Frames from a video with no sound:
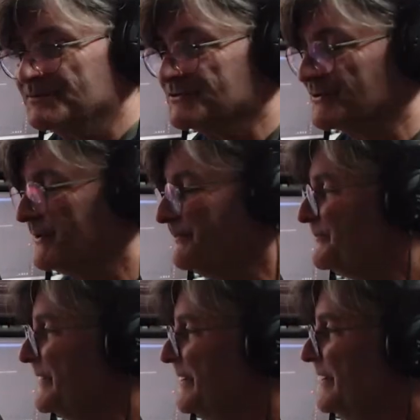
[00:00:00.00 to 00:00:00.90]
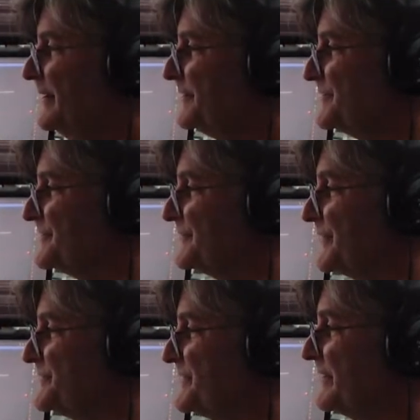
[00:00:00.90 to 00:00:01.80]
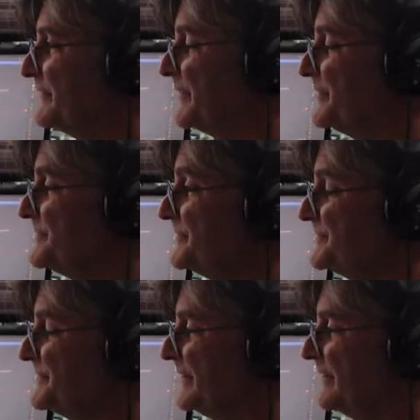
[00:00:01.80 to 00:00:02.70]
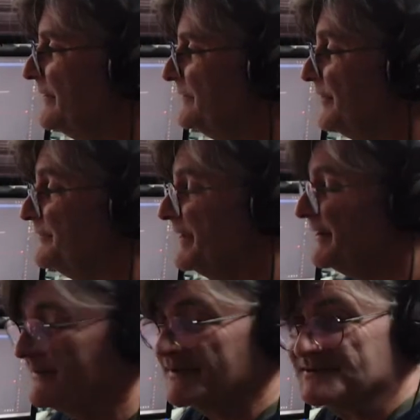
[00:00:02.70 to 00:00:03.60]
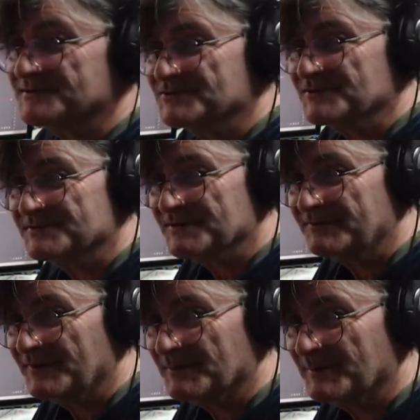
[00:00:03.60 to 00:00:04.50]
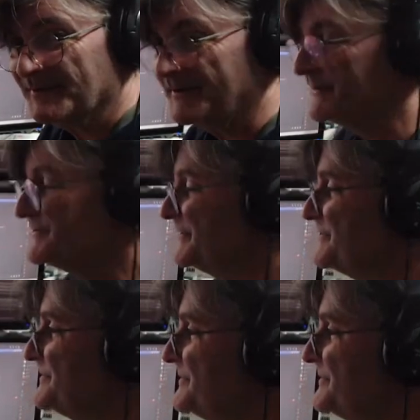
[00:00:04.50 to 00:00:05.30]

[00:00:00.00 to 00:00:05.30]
stream just for the sake of those that don't have access to the TV repeater. So it's